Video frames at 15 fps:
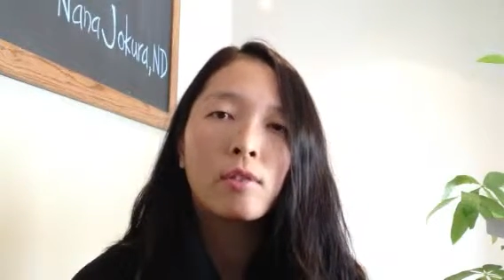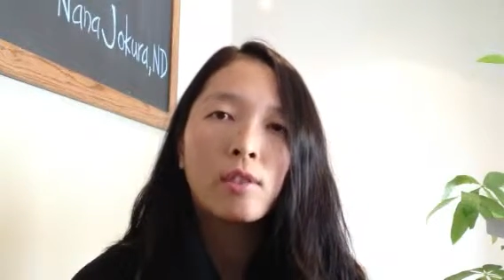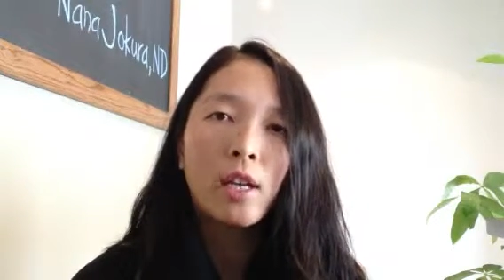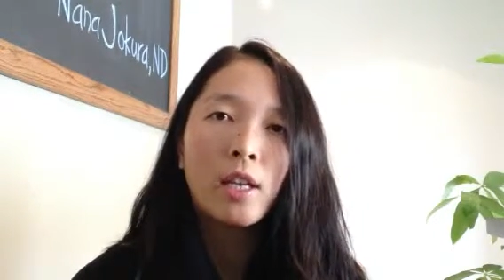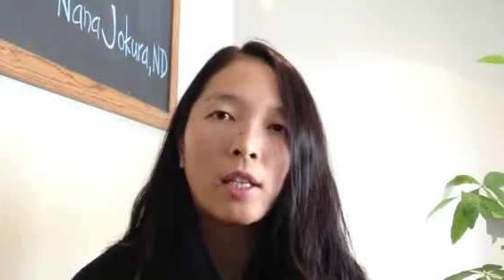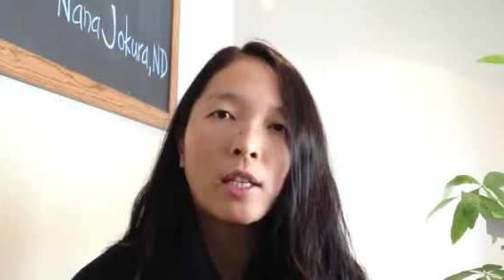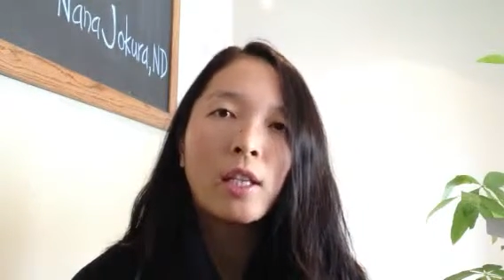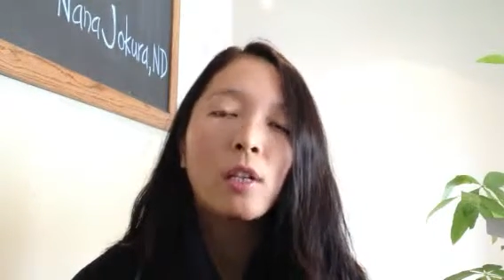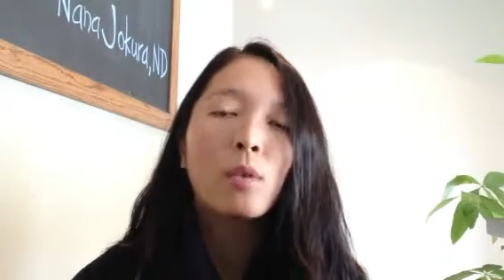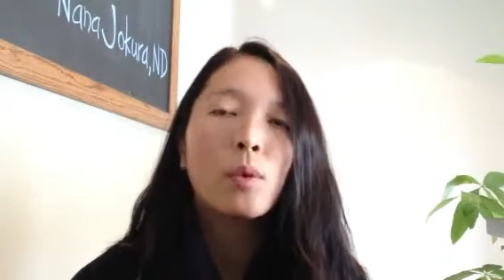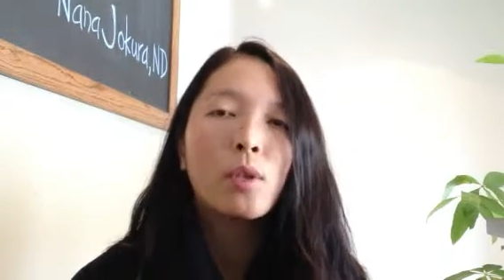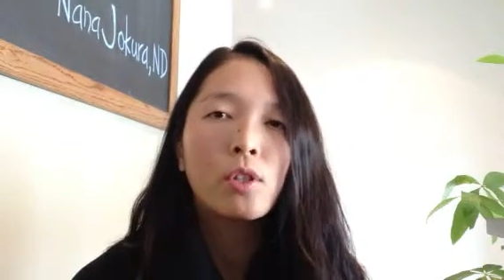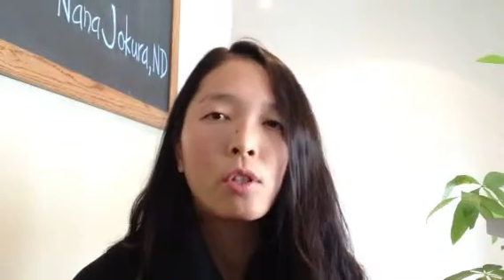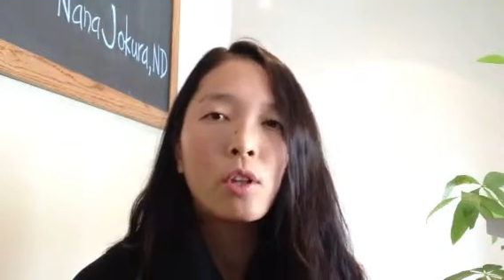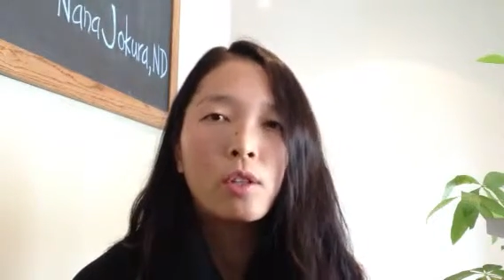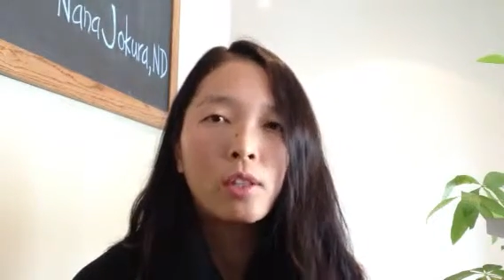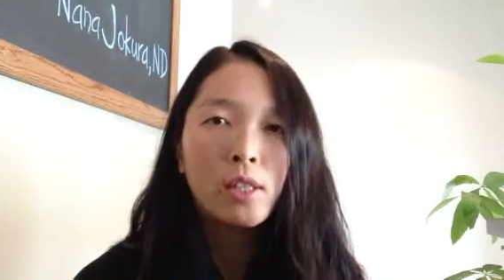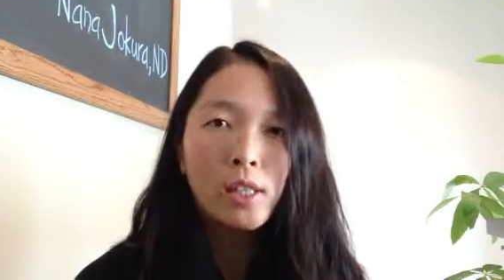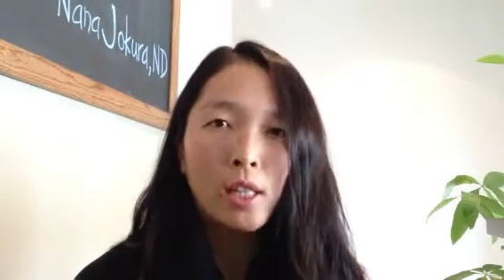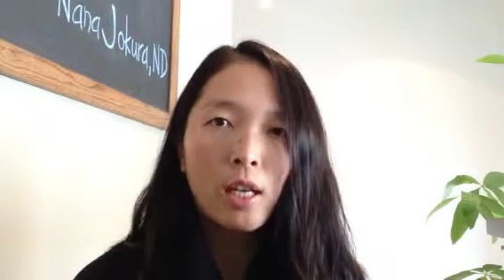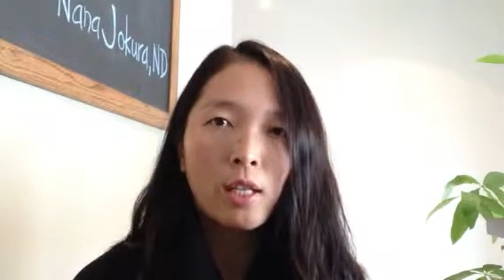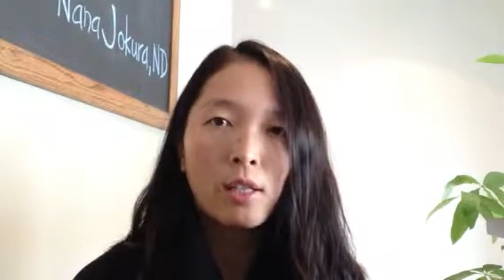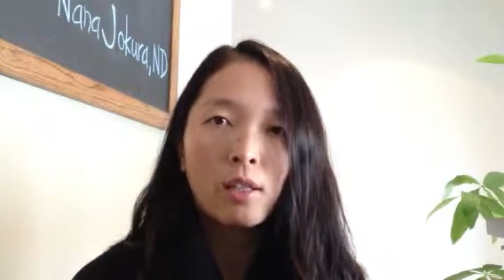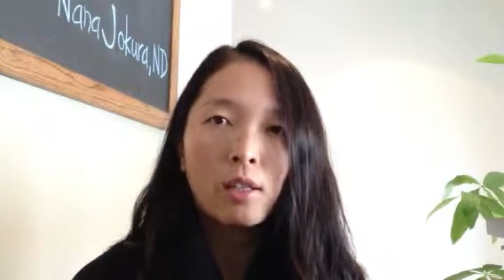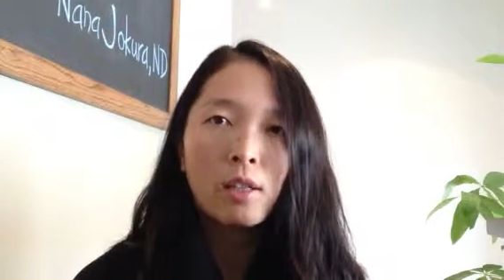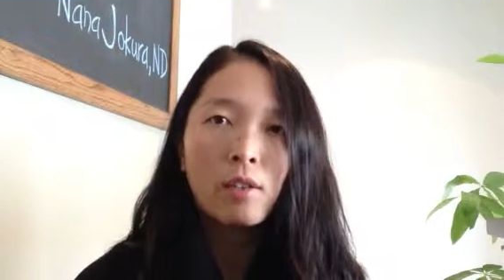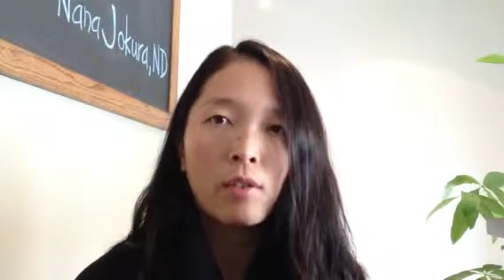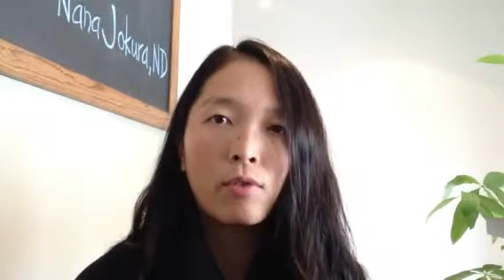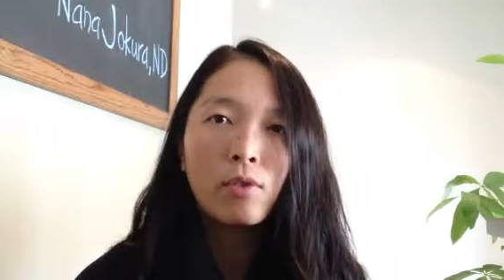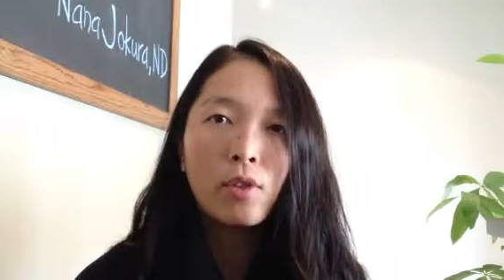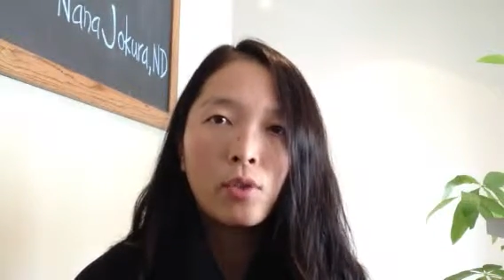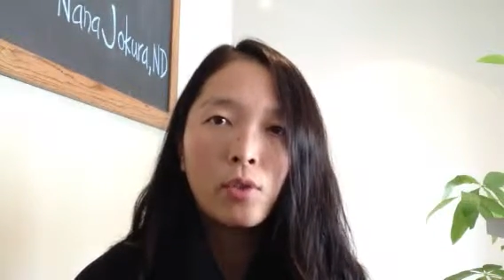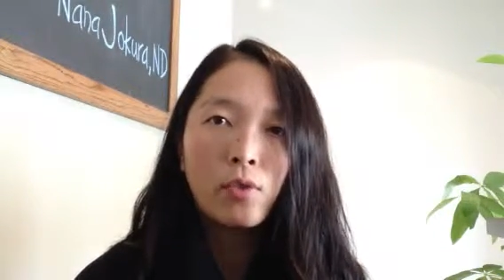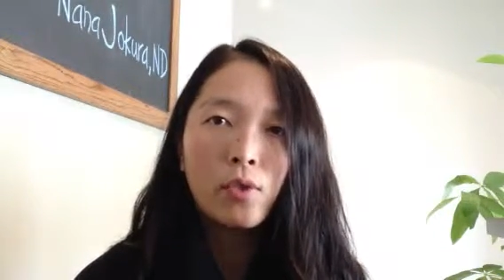technique, which I'll discuss in a future